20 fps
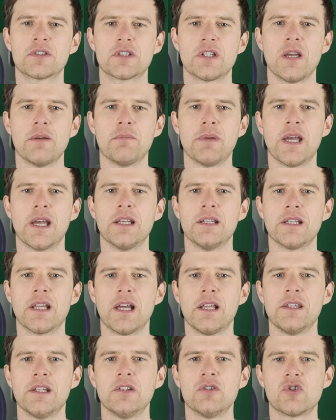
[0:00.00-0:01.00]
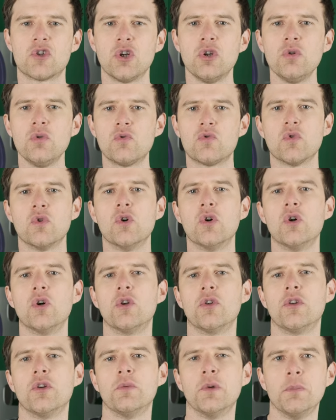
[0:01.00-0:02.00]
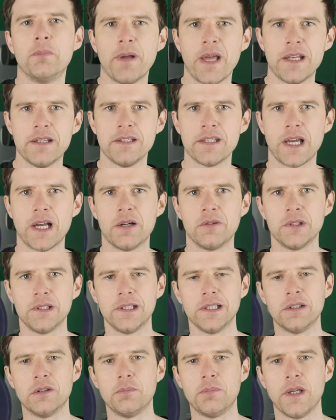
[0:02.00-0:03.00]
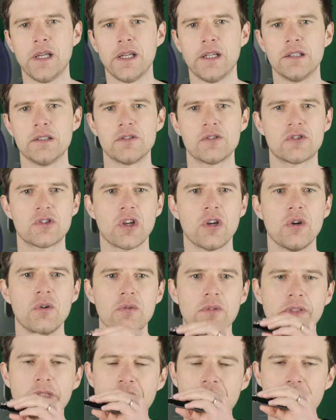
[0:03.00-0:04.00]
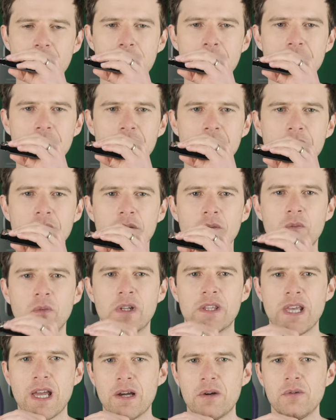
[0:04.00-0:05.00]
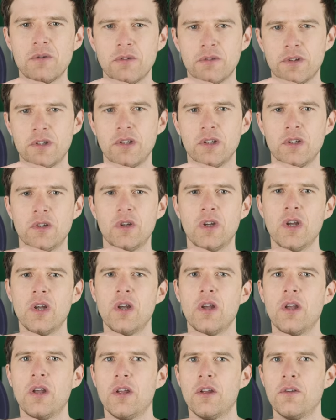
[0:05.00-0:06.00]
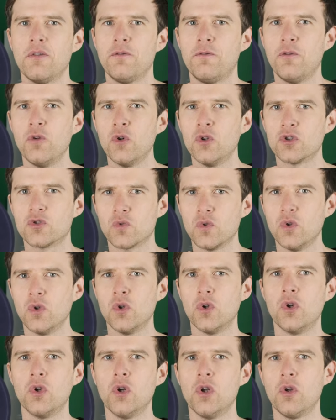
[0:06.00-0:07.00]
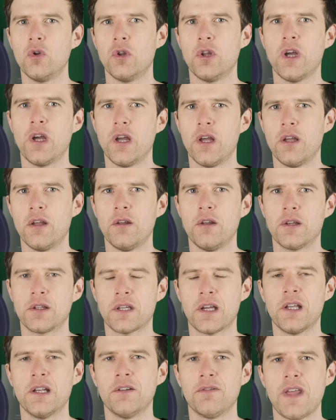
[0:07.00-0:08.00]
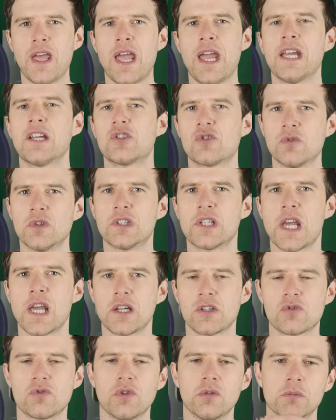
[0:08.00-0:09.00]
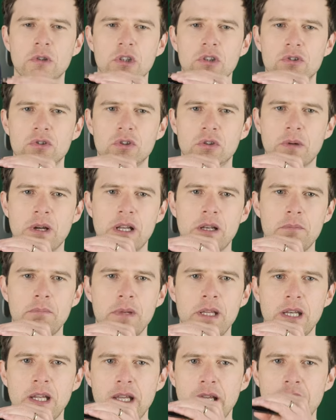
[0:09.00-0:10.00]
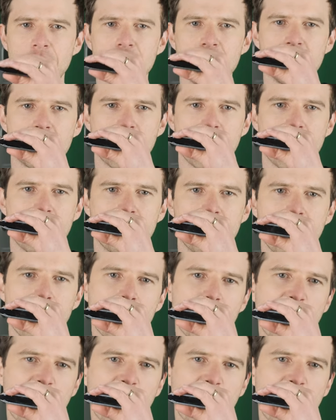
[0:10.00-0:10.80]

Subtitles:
step bend, and then two draw that will bend down a little bit. So that'll be without the four draw, that kind of extra texture I'm going to talk about in a minute, you'd have.